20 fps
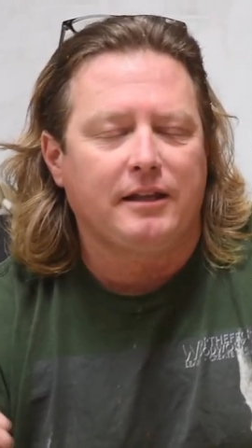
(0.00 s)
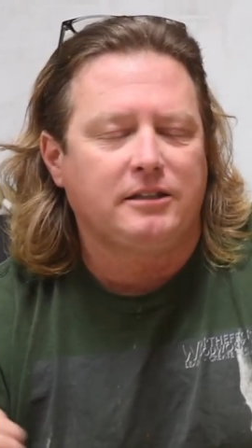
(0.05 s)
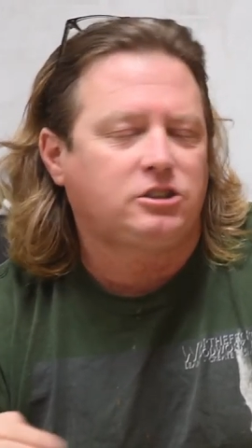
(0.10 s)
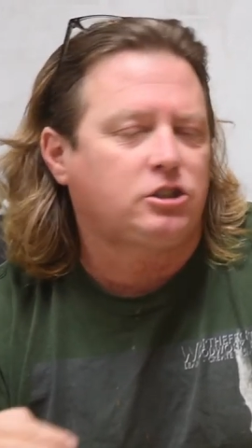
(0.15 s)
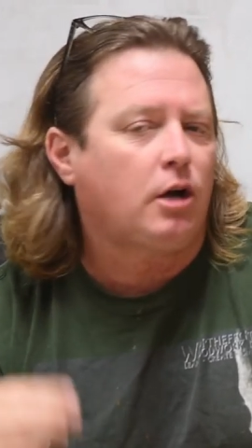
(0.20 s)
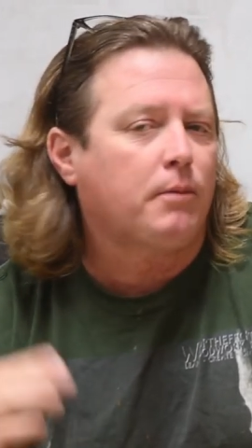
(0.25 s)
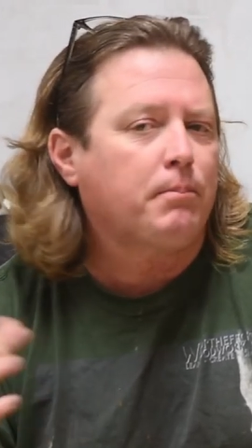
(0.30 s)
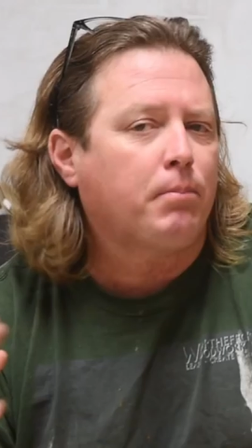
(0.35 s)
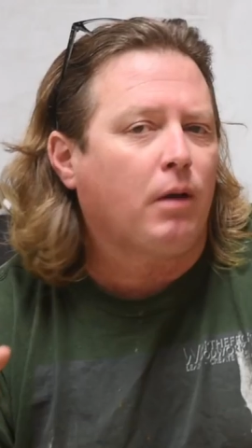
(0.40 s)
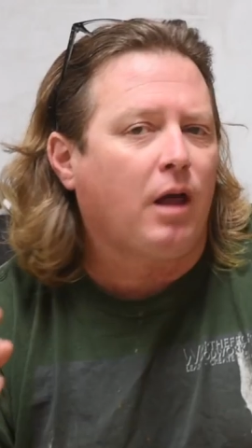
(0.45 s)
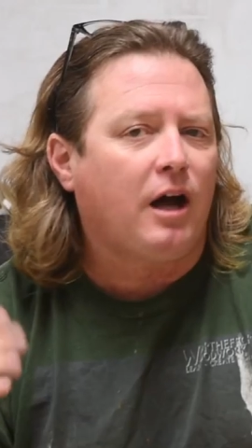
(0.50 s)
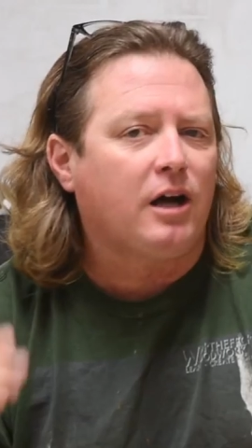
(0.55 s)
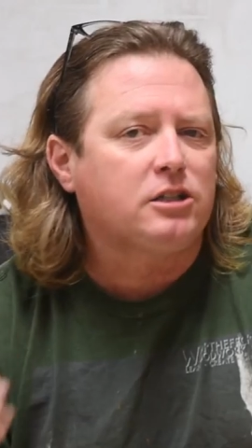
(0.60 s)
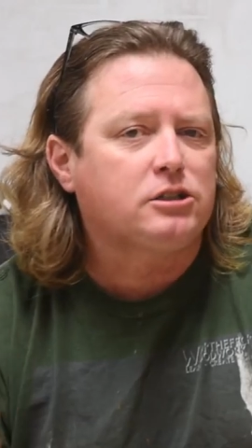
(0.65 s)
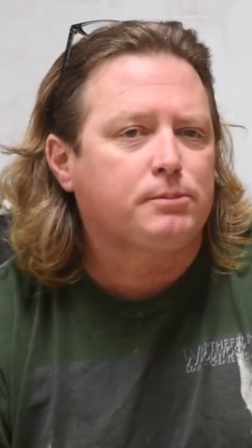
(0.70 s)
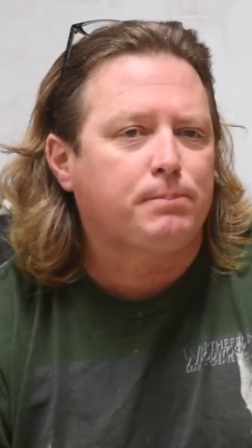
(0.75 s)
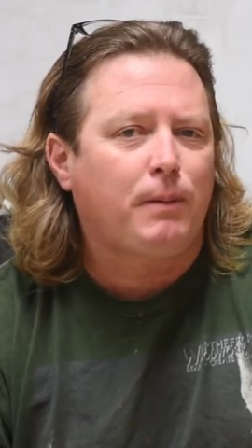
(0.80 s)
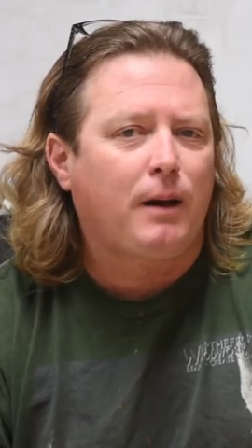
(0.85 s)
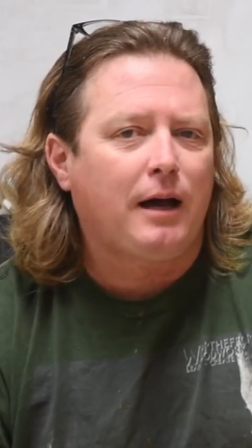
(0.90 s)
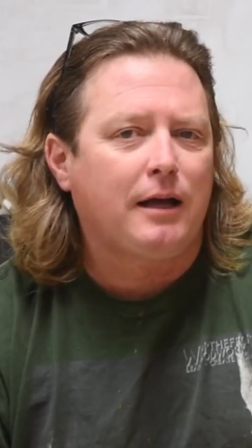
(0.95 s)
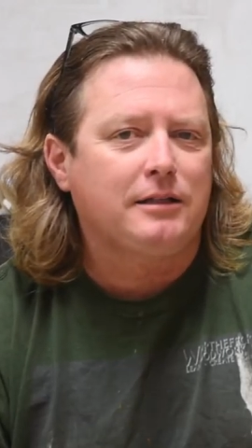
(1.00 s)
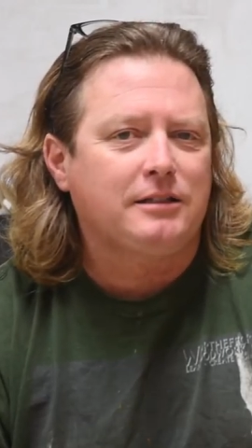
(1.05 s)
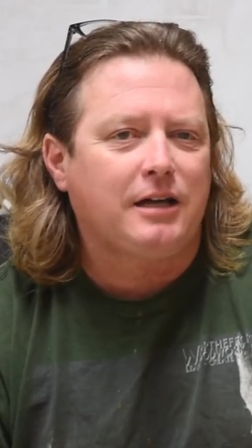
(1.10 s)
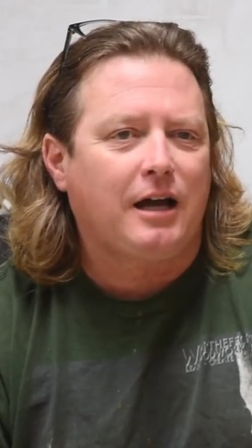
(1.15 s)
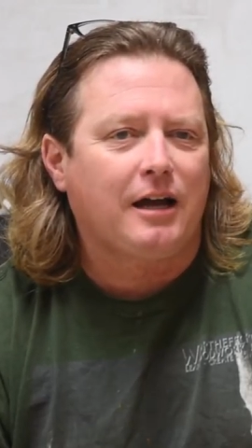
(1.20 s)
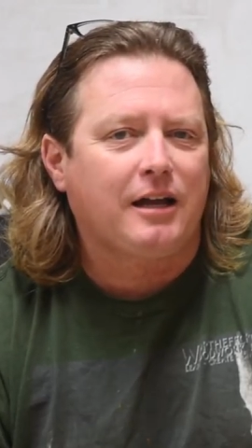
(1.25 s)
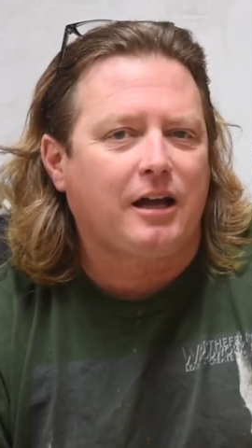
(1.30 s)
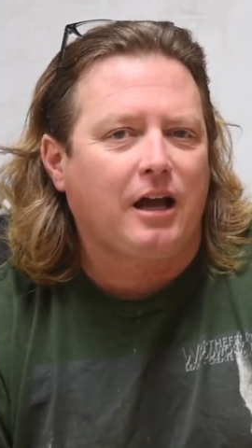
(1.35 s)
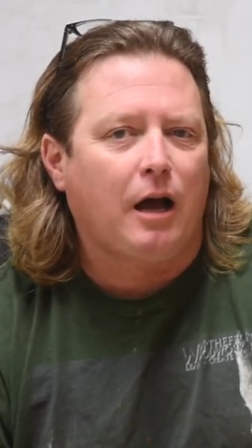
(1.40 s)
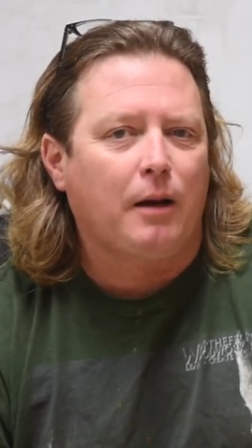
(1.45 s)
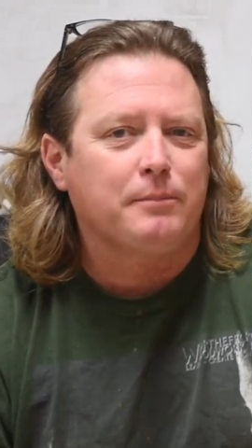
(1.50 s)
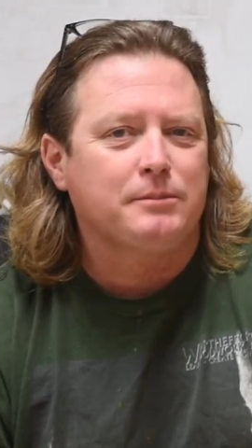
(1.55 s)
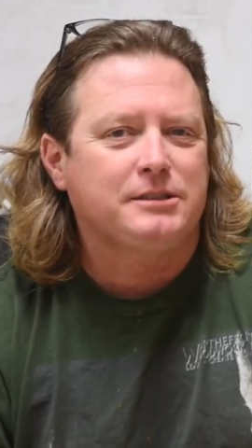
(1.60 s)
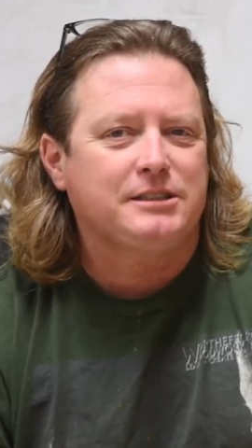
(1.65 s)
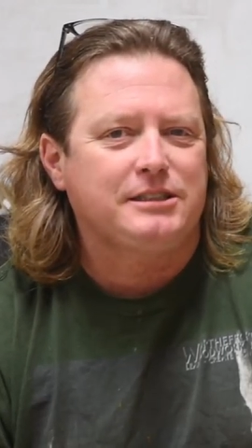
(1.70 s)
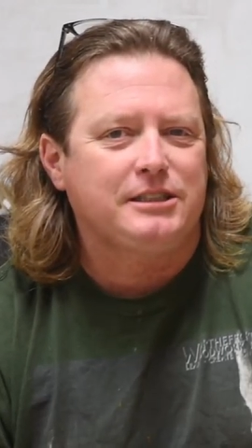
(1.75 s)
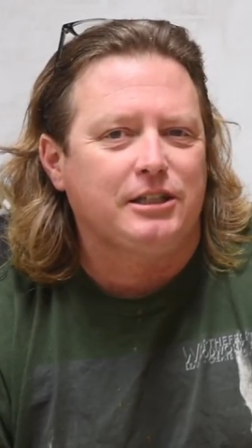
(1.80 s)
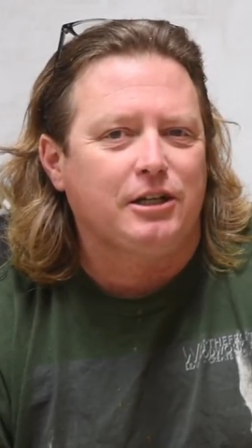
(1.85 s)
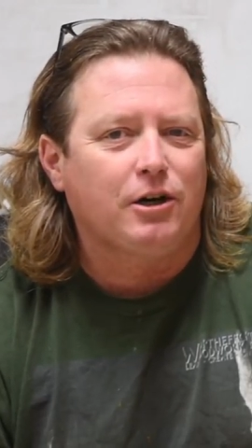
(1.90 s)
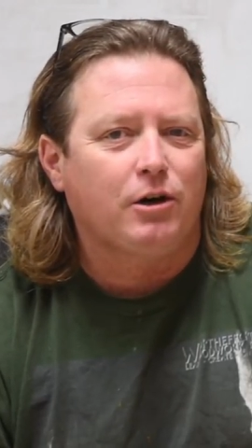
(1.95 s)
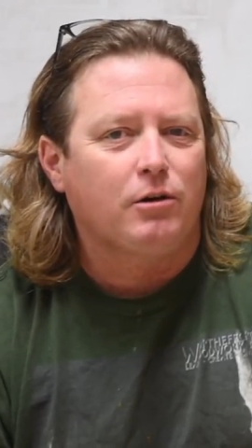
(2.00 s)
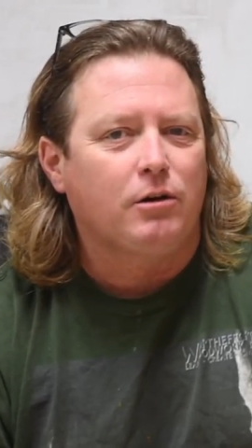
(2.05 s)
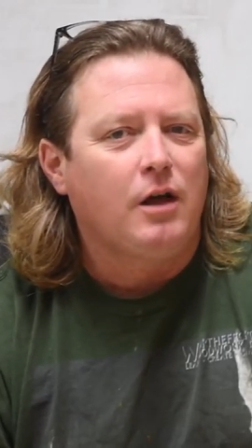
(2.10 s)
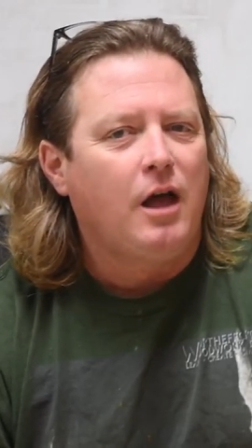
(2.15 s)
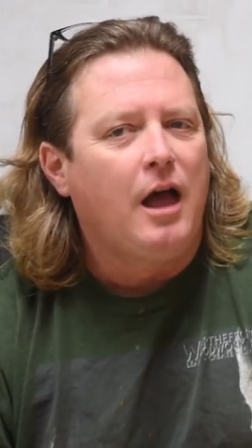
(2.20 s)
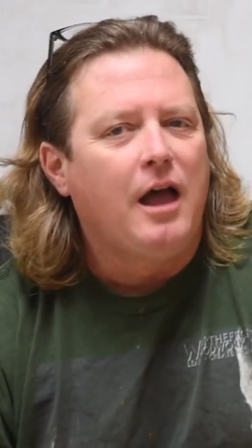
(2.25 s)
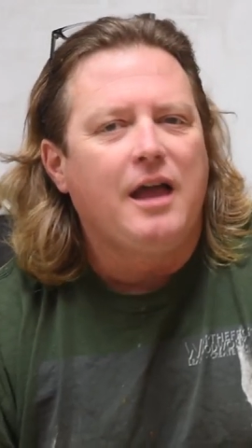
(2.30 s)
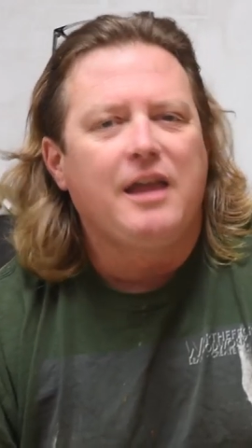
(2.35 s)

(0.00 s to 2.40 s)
It's on blogspot.com still.